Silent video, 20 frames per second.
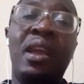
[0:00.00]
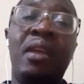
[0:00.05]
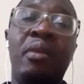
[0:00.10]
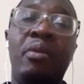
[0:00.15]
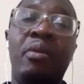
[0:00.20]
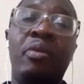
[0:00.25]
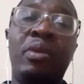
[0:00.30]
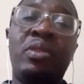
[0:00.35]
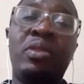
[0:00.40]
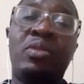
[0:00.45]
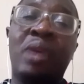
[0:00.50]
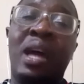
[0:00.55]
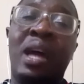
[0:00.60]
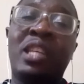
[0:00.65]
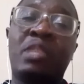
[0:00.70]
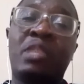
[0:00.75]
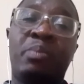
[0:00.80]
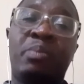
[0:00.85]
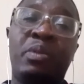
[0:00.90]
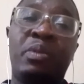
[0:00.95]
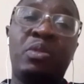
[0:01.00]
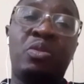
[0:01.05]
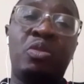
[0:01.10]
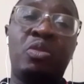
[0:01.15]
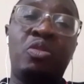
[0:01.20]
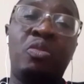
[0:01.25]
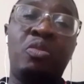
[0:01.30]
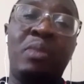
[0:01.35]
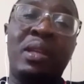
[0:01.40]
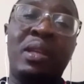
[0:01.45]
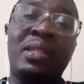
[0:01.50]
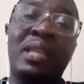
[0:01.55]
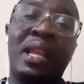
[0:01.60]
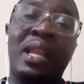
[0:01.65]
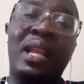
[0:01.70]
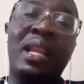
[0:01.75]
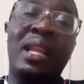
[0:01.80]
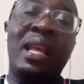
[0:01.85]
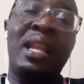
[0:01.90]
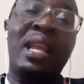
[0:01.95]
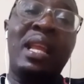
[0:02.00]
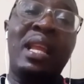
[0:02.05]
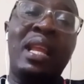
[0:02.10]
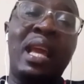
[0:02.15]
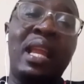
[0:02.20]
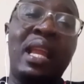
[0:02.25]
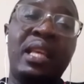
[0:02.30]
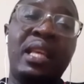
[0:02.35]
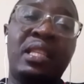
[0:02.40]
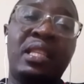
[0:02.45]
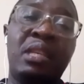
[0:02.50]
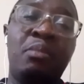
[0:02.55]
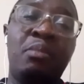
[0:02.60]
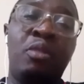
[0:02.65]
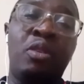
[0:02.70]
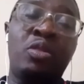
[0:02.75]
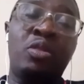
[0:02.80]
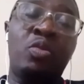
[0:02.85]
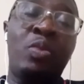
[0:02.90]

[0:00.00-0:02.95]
We went to ask Prince Odrumen Sada, then NSA boss,